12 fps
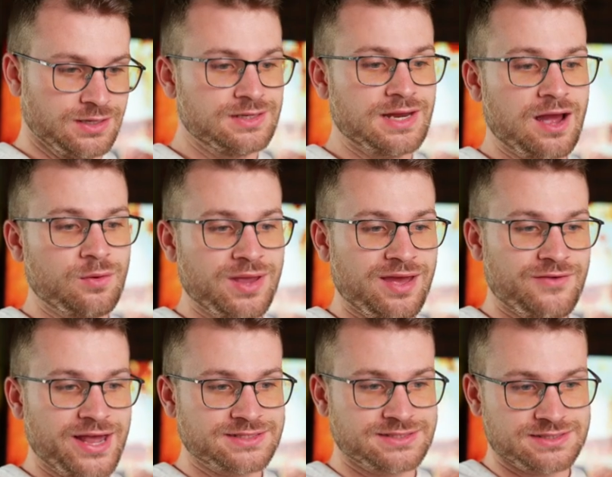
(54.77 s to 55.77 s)
Now we have
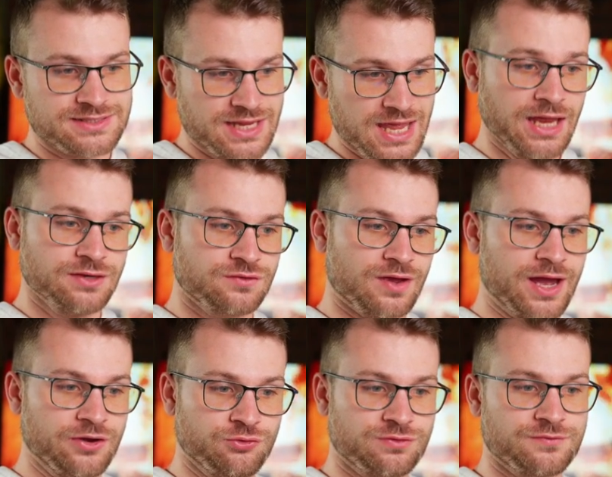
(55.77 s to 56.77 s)
access again to
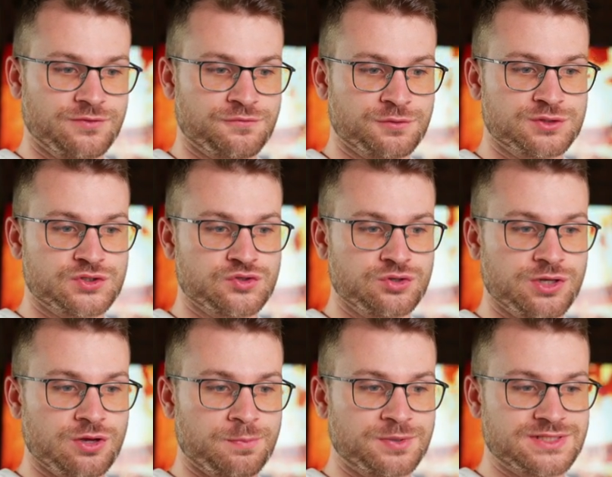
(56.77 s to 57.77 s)
hundreds of different
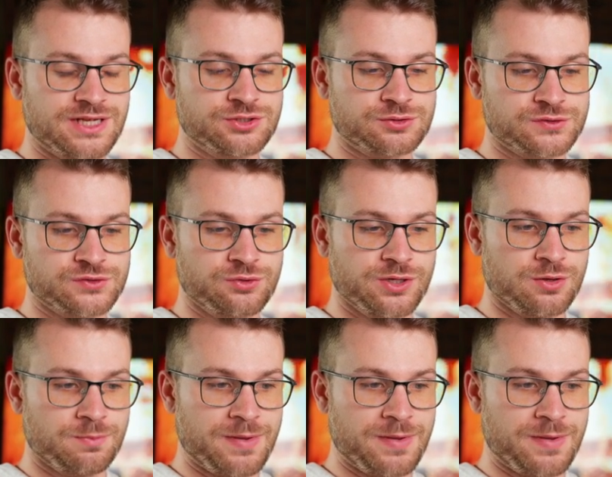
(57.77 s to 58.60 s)
potential studio